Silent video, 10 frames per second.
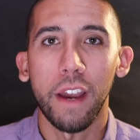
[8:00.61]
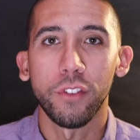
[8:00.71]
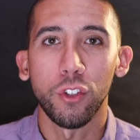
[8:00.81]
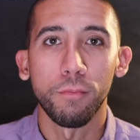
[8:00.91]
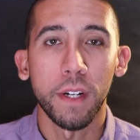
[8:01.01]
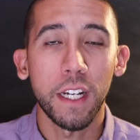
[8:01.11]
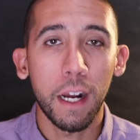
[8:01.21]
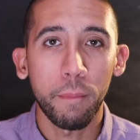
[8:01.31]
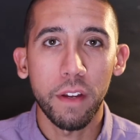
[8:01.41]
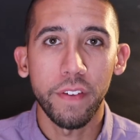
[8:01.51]
to
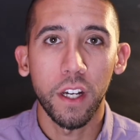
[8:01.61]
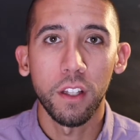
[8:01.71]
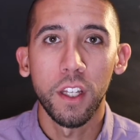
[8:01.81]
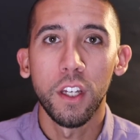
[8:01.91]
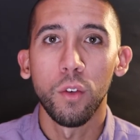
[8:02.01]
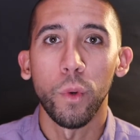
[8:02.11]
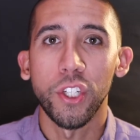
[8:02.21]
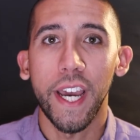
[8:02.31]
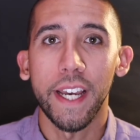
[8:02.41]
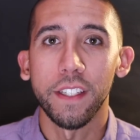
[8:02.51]
Montgomeryville, which
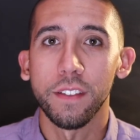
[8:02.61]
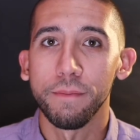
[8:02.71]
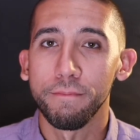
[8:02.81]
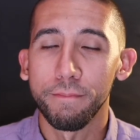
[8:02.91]
has